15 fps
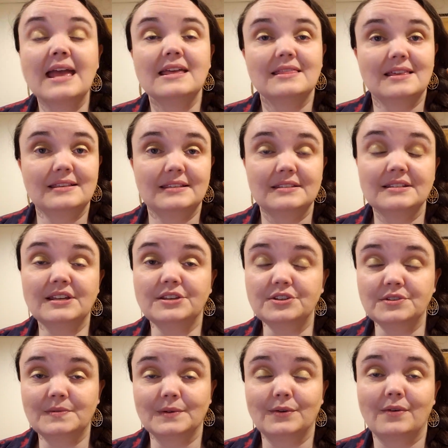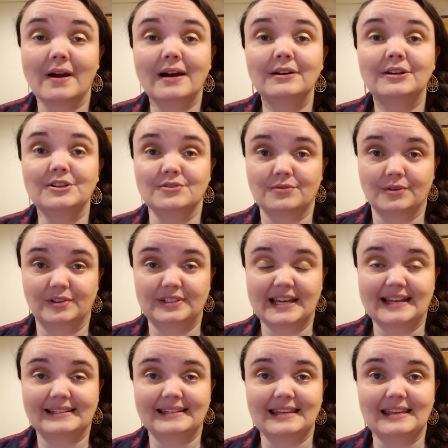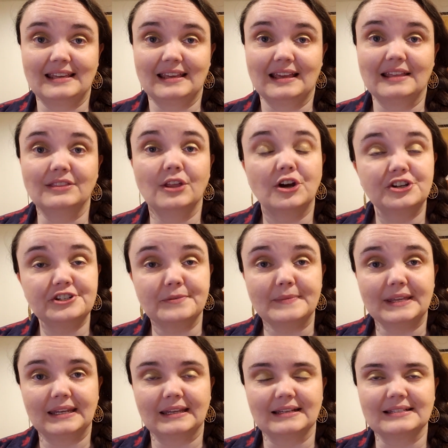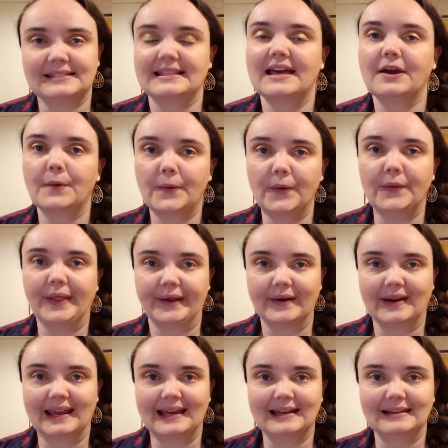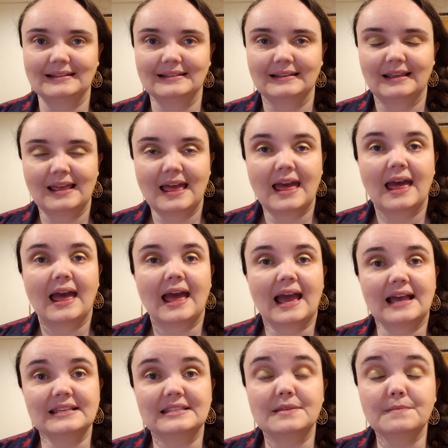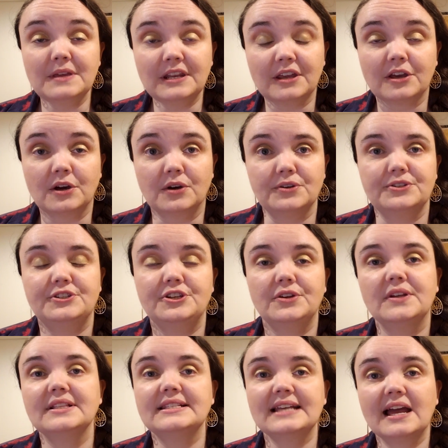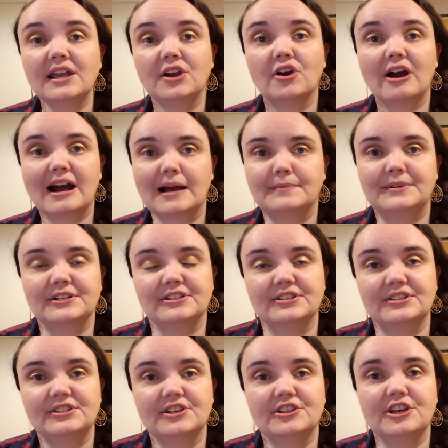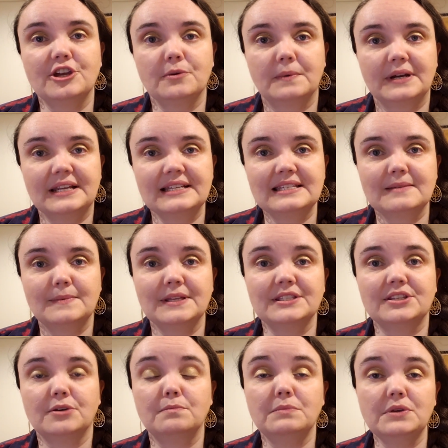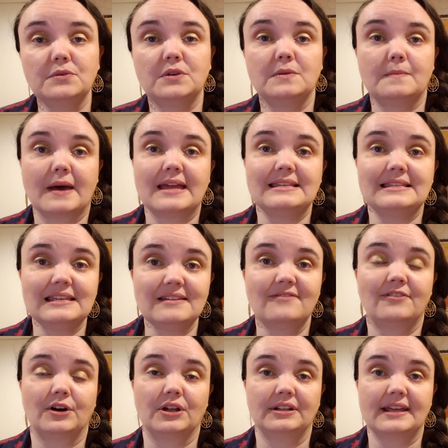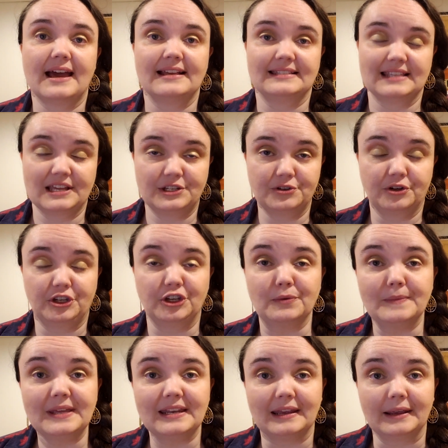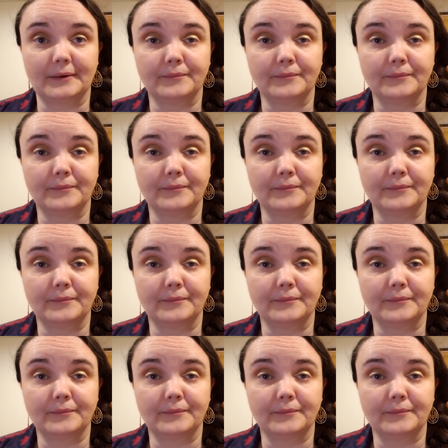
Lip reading: This is a useful crowd control technique in larger meetings like a whole area. As the meeting host, you can set your options so that your participants are muted by default as they join your meeting.